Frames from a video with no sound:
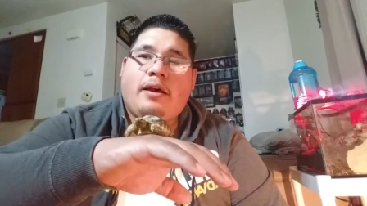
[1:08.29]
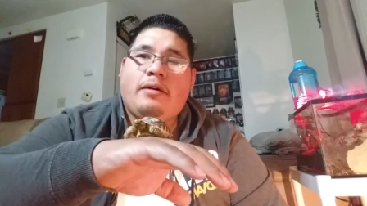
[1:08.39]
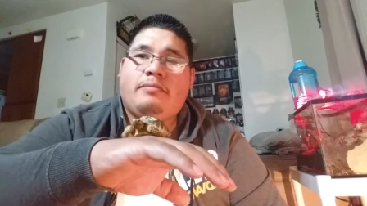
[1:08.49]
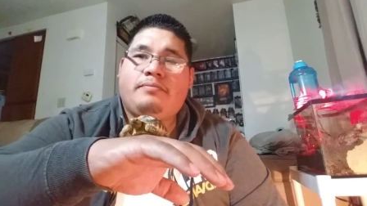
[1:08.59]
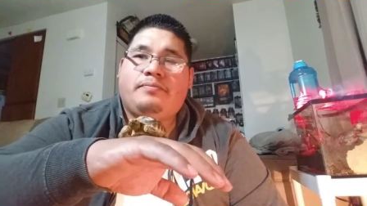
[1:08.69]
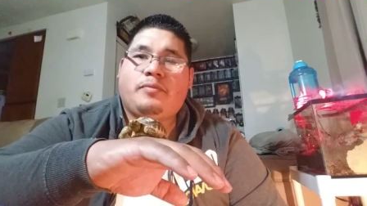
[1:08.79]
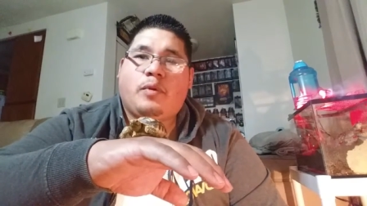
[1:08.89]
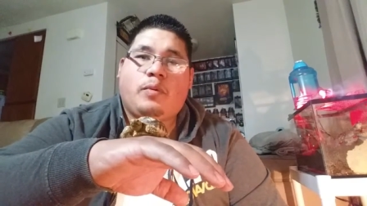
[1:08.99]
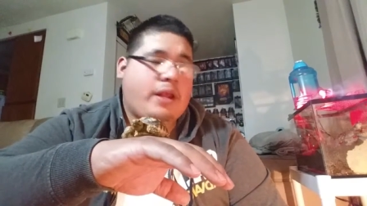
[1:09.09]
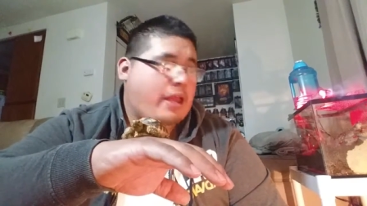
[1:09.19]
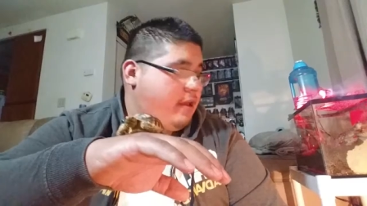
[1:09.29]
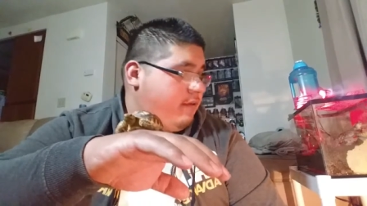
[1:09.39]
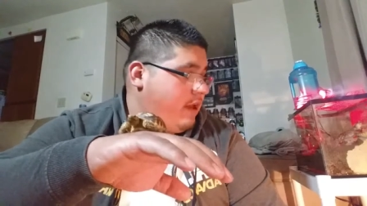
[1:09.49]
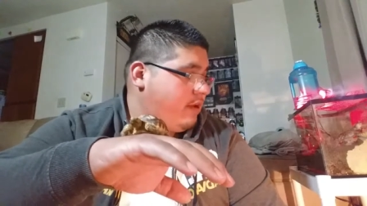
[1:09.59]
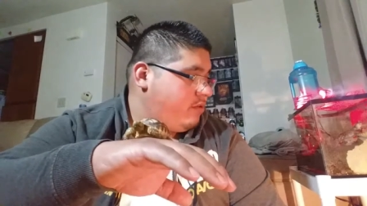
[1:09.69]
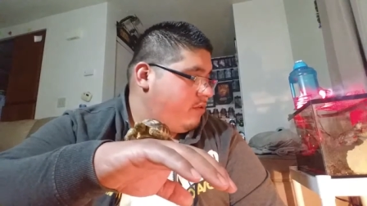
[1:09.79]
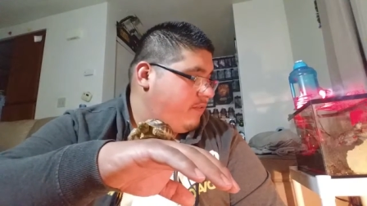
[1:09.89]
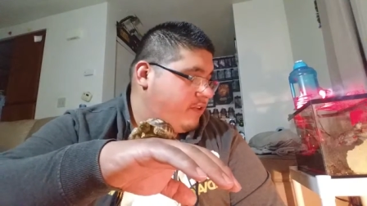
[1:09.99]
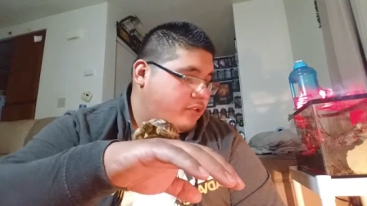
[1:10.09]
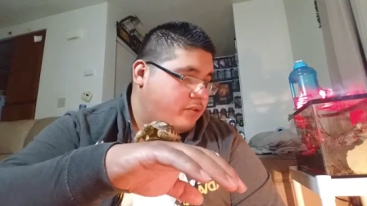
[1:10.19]
um, what I have, I don't
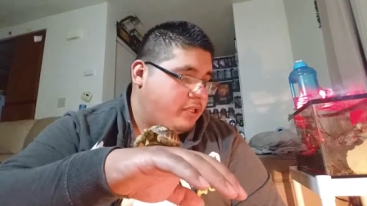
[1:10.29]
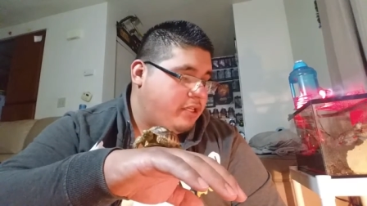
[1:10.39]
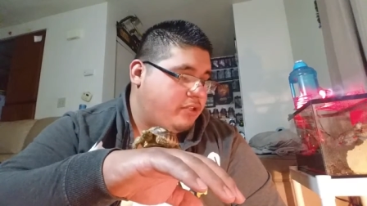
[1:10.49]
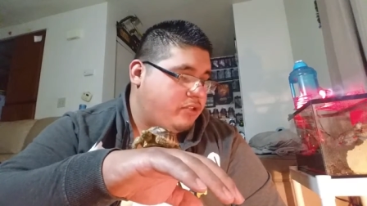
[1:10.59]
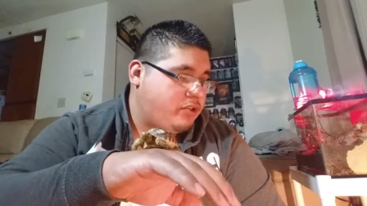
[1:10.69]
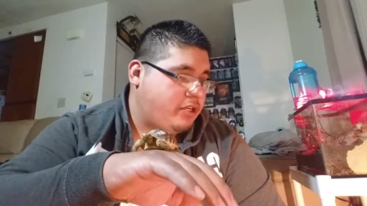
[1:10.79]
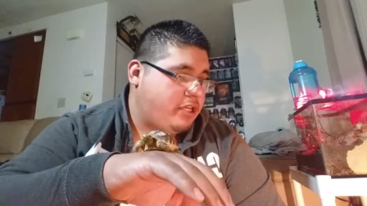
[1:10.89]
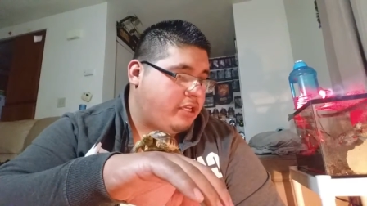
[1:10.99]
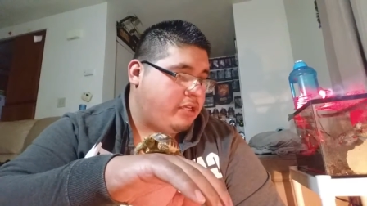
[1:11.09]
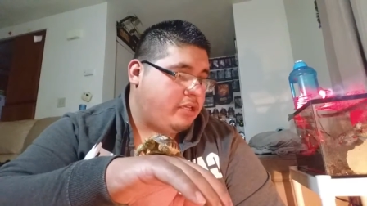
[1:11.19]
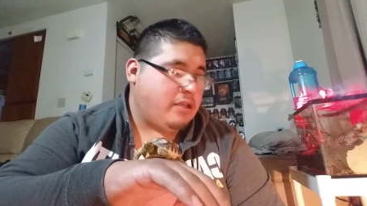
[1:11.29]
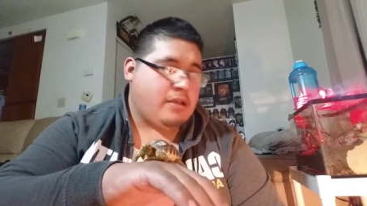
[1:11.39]
know if I showed it yesterday,